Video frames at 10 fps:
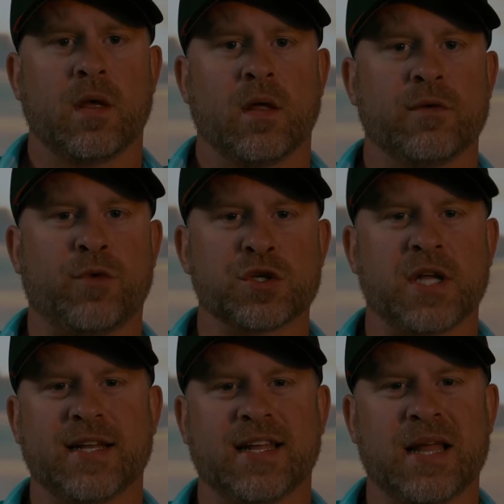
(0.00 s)

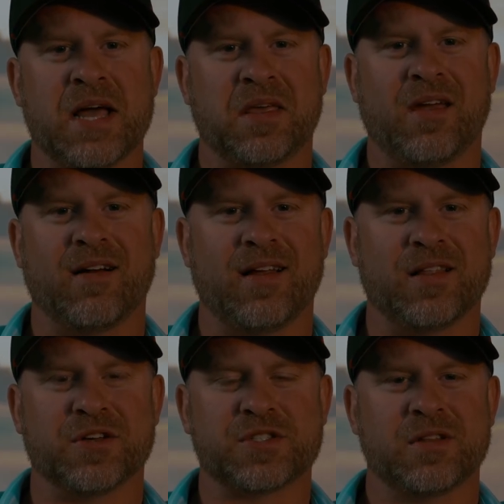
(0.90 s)
unfortunately I did not carry
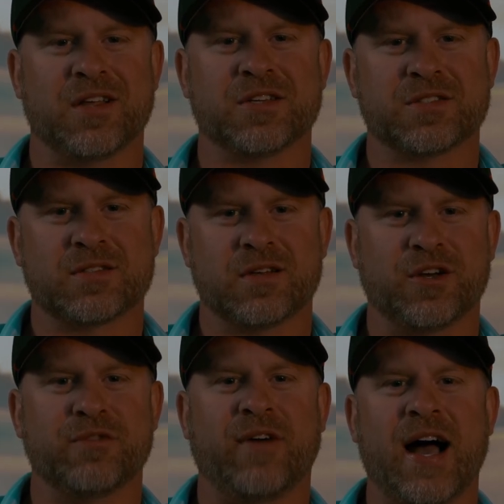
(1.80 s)
those
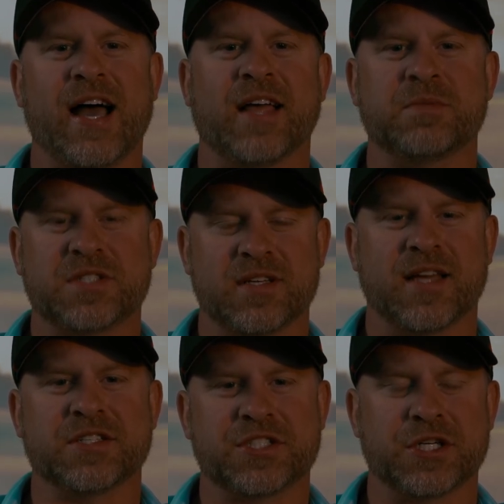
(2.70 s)
good vibes
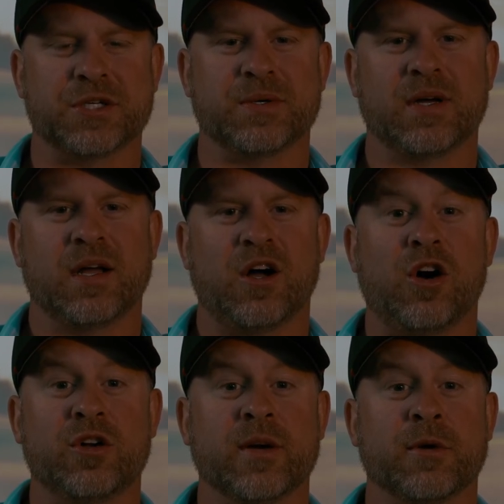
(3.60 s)
into
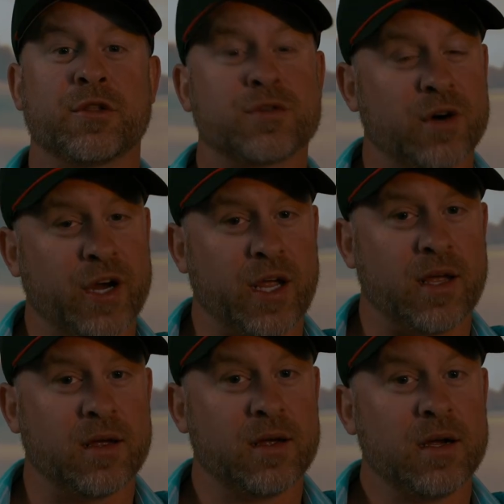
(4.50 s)
hole number
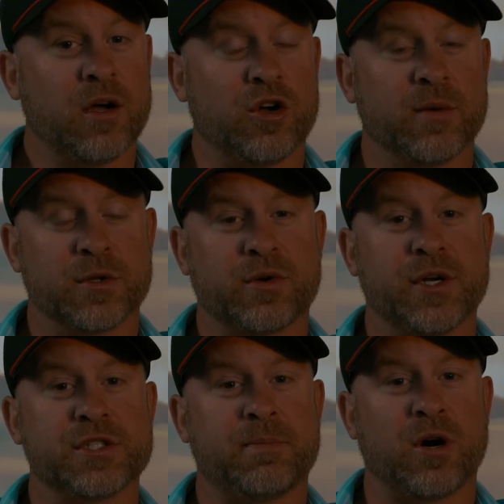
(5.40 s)
3. Hole number
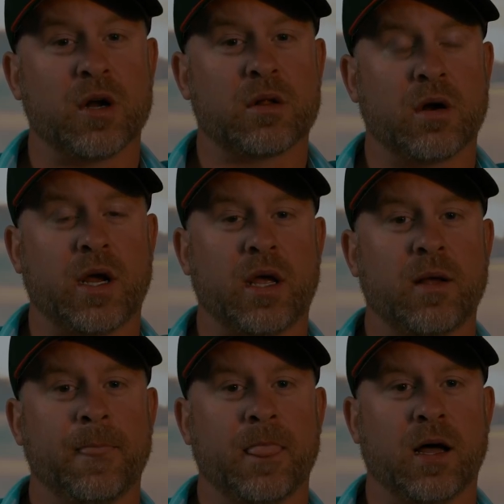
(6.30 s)
3 is a par 3.
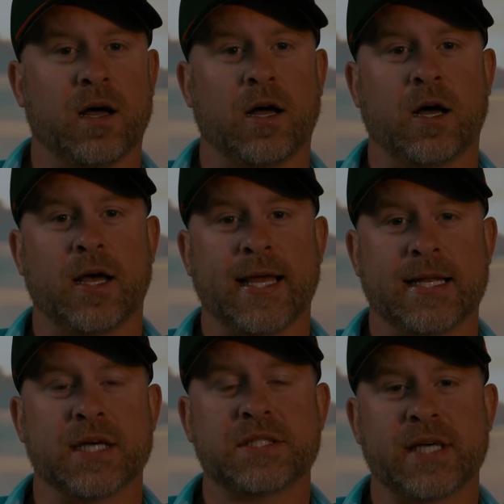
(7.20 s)
It
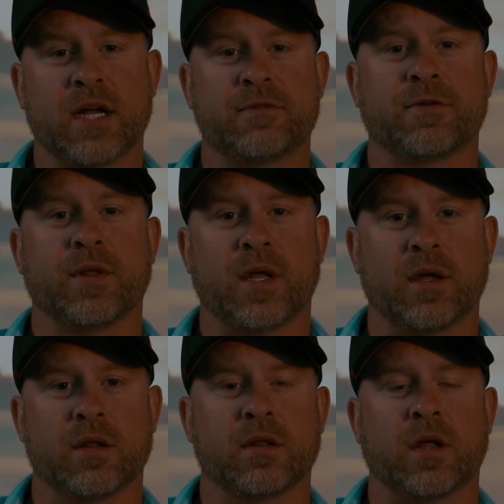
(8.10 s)
does set up for
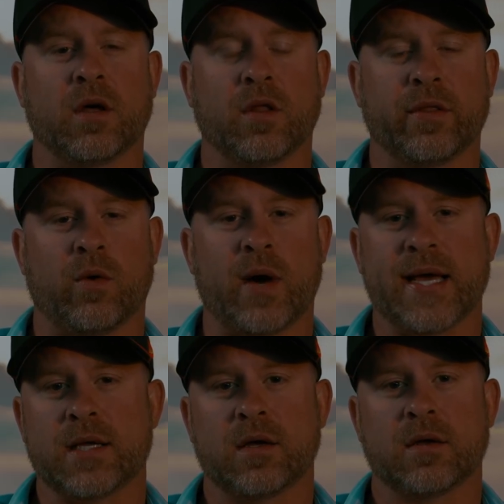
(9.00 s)
the white,